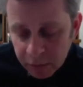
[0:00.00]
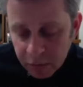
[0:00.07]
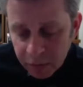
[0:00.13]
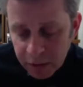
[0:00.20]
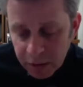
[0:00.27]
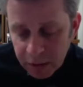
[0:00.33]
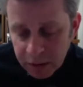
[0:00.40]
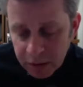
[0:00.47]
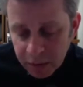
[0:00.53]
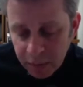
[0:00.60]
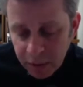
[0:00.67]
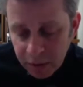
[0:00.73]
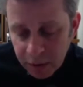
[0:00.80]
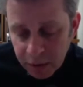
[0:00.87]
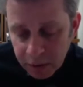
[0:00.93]
from the
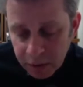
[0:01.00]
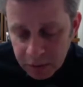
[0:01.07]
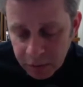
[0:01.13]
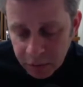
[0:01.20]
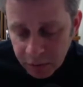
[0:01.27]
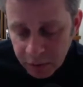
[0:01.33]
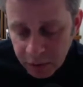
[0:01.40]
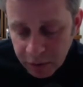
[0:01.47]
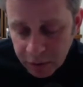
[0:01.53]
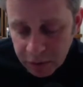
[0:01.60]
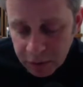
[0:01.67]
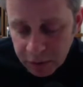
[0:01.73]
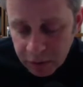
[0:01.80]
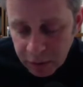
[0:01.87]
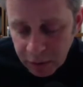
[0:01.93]
experience of
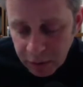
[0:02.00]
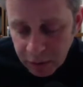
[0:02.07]
those